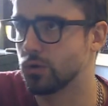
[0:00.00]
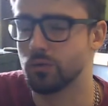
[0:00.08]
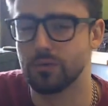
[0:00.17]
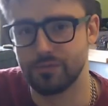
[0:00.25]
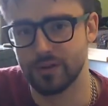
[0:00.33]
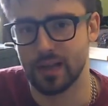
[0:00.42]

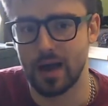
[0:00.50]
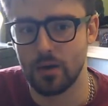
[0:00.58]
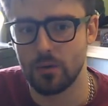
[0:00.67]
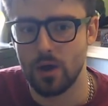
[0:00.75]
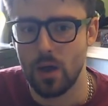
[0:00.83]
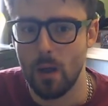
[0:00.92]
fill
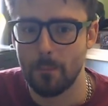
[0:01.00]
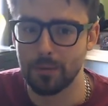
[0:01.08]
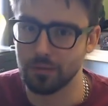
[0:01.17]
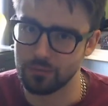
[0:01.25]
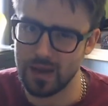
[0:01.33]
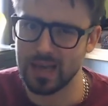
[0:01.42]
out. But
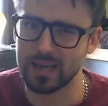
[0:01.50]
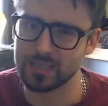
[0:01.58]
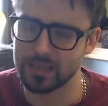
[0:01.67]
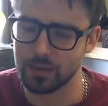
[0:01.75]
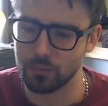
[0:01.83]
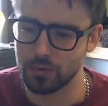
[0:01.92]
the reality
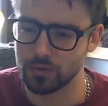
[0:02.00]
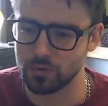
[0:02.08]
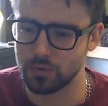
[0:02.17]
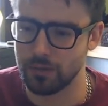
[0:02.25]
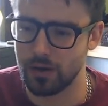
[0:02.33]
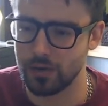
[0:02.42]
is, like, what you're
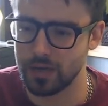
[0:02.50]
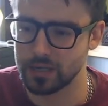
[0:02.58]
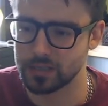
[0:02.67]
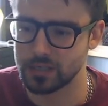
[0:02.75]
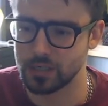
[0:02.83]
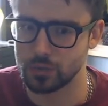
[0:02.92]
talking about
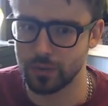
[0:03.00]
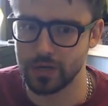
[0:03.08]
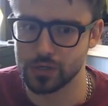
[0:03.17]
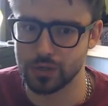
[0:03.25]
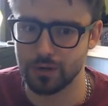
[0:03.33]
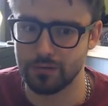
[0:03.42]
is a
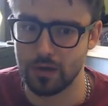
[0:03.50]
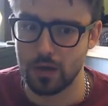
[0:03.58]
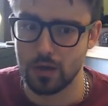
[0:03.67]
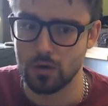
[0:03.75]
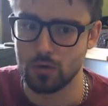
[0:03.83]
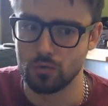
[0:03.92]
situation of
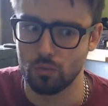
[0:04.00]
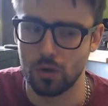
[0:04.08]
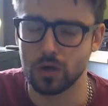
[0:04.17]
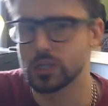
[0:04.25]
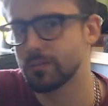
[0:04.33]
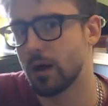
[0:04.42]

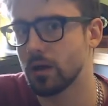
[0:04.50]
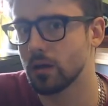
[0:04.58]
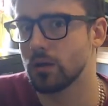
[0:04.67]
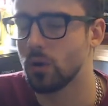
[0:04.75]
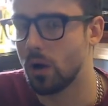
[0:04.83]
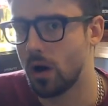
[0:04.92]
work smarter,
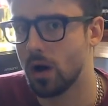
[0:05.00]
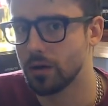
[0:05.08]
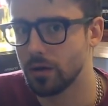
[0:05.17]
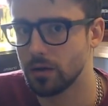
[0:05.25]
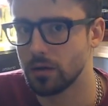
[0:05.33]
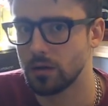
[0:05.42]
not
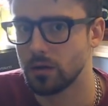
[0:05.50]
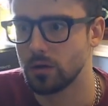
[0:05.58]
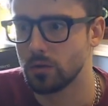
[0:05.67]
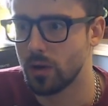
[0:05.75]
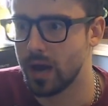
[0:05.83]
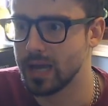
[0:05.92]
harder,
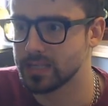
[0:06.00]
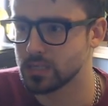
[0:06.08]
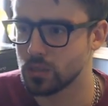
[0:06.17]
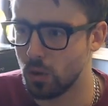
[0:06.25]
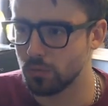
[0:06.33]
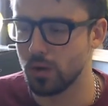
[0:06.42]
right? It's
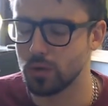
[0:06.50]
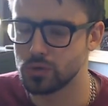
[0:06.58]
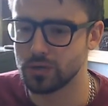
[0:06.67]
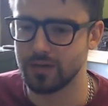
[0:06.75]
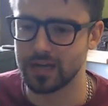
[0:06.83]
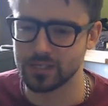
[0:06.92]
this whole
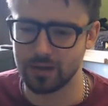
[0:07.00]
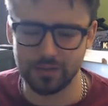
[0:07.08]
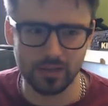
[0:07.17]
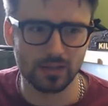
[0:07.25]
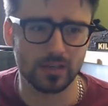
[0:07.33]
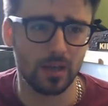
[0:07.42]
notion of, actually, I
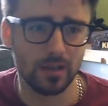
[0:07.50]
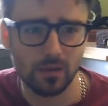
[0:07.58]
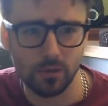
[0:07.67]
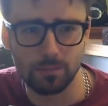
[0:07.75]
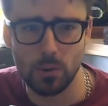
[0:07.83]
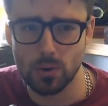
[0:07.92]
think there's a
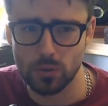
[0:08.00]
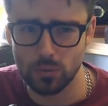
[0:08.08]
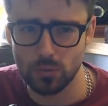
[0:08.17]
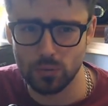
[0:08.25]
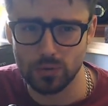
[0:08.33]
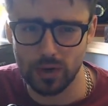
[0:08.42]
good book
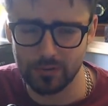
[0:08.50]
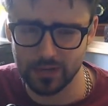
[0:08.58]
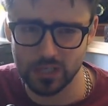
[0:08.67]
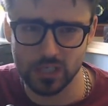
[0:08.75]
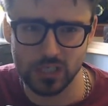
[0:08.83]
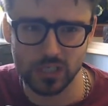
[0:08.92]
called, I think it's,